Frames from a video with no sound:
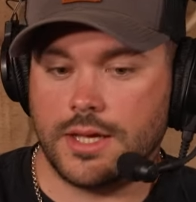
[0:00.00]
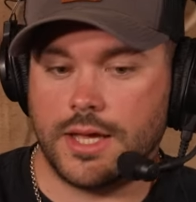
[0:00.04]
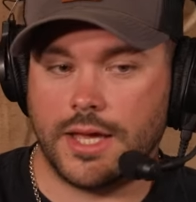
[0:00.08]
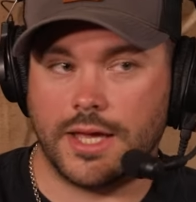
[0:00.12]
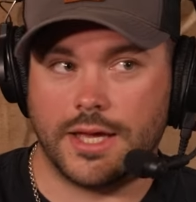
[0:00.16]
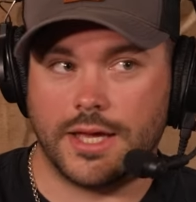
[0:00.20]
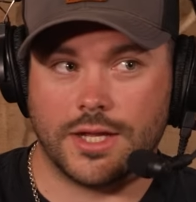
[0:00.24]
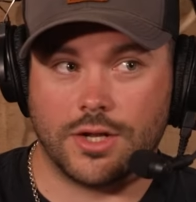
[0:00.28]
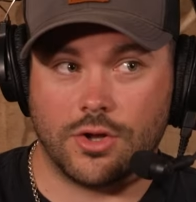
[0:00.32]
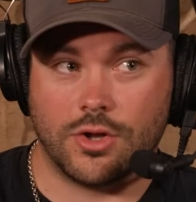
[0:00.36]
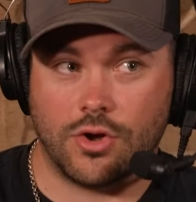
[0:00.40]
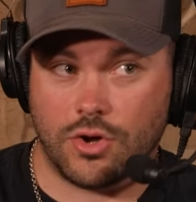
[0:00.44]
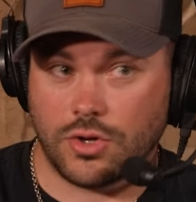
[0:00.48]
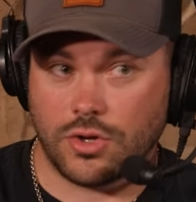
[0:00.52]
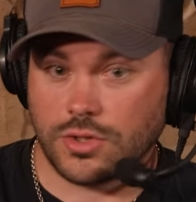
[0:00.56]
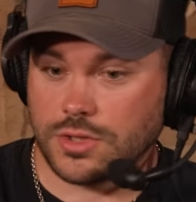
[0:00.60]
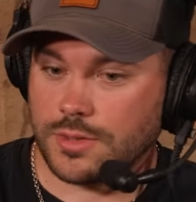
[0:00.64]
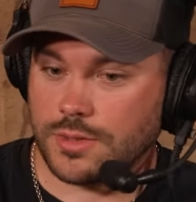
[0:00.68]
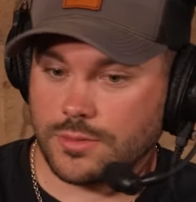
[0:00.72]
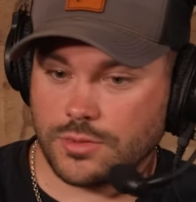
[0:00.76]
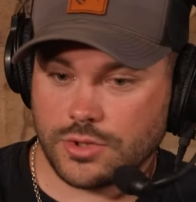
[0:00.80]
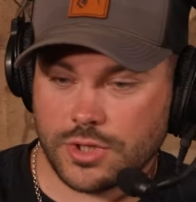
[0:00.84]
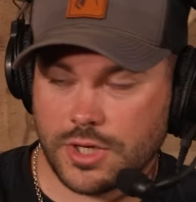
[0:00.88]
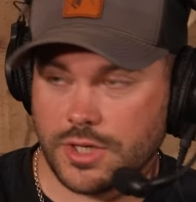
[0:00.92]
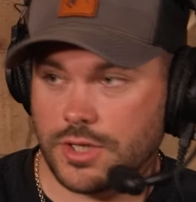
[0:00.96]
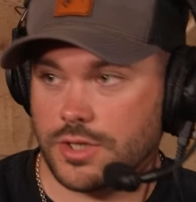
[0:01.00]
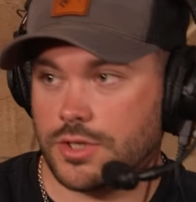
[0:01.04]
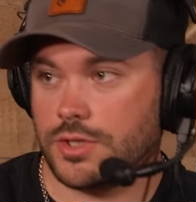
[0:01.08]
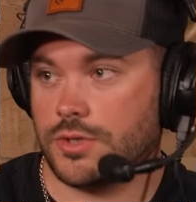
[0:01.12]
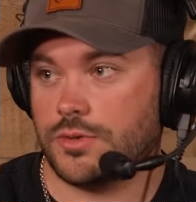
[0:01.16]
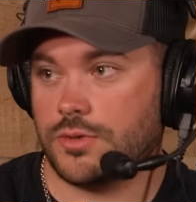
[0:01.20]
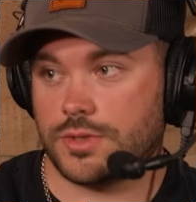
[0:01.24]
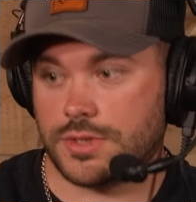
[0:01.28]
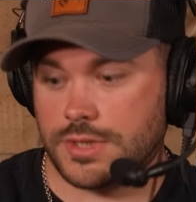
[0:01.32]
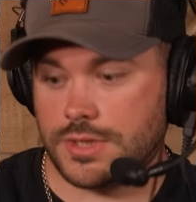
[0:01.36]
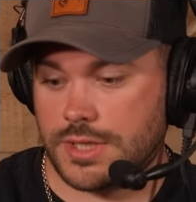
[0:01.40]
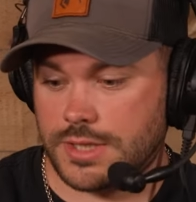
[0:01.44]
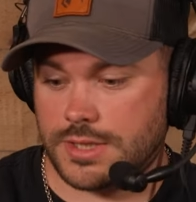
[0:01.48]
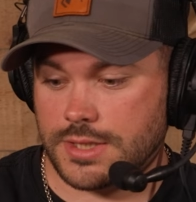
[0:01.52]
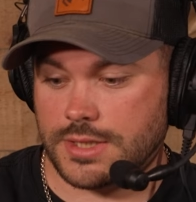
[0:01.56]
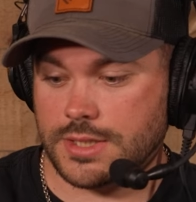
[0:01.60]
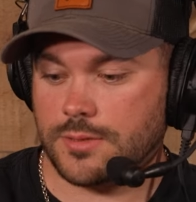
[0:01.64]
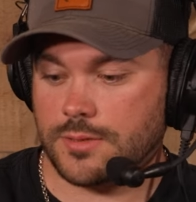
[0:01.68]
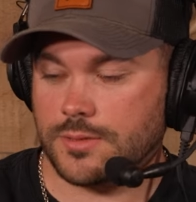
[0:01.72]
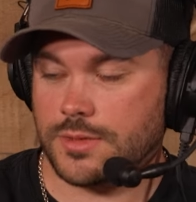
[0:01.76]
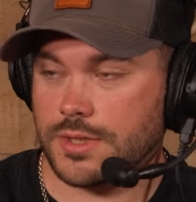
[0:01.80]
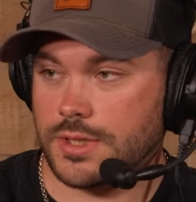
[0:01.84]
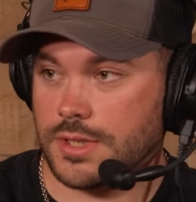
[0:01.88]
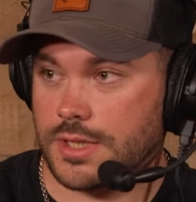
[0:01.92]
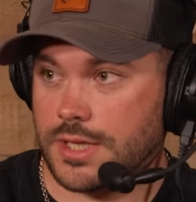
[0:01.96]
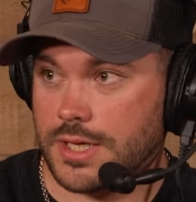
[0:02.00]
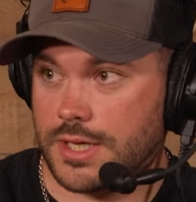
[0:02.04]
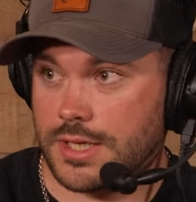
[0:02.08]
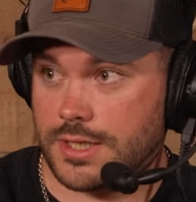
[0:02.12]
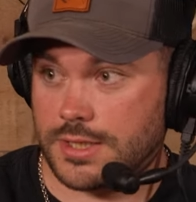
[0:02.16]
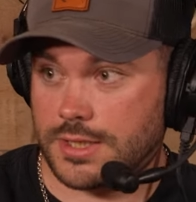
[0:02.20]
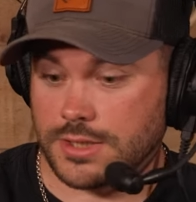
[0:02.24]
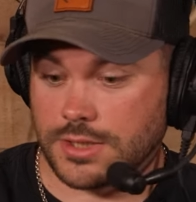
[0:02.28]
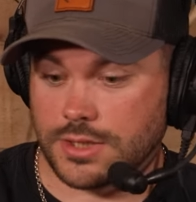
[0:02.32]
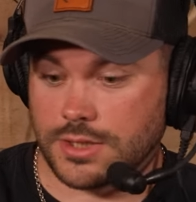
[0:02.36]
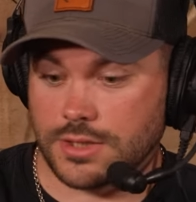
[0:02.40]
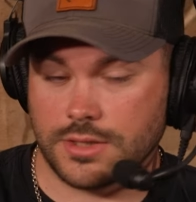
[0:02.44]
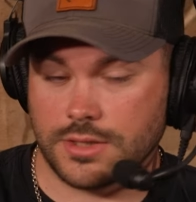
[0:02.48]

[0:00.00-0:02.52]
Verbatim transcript: And all I'm trying to do is get something that you're is,